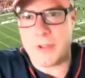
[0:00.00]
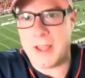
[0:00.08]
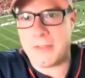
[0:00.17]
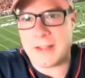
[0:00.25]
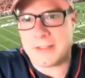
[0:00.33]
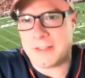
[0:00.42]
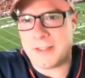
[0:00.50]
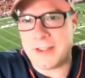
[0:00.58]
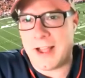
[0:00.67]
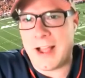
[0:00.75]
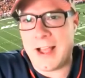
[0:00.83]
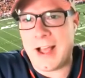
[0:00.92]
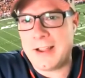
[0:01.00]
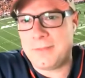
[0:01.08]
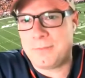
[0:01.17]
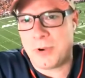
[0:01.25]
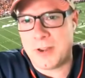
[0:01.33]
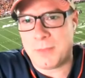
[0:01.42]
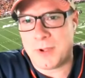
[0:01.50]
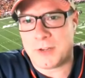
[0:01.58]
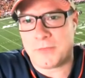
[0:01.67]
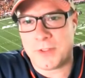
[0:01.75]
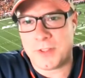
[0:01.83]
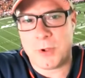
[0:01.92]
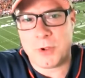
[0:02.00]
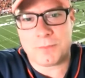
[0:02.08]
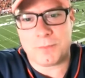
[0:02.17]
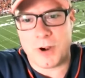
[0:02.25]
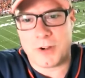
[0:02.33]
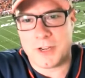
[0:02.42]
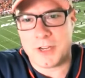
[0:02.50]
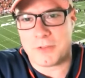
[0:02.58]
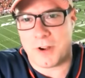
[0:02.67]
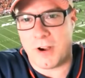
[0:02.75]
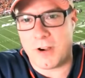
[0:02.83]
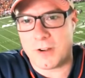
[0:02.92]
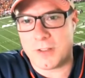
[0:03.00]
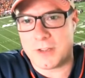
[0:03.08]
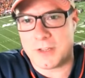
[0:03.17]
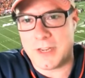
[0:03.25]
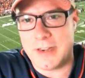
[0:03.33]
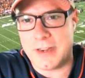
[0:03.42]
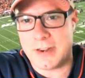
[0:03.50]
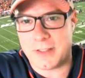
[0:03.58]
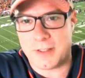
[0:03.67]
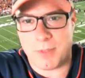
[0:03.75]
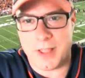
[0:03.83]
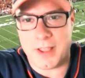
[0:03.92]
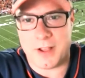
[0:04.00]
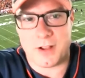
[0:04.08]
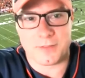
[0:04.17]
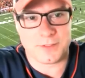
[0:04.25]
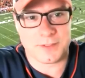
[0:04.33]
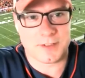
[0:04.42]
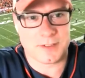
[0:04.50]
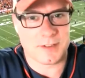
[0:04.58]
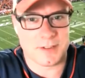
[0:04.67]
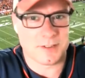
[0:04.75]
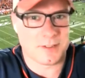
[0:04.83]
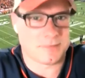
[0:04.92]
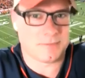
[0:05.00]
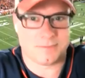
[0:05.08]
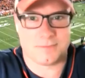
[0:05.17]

that's the thing. I pretty much for the most part disregard the seeding of the playoffs because,